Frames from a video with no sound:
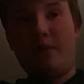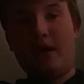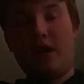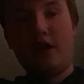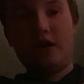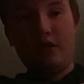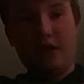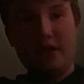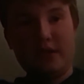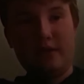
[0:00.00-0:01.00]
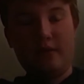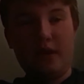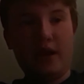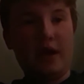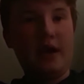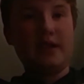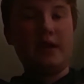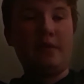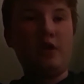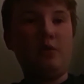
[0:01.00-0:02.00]
my Hercules, like I
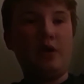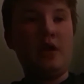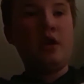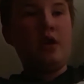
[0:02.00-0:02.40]
have a new one.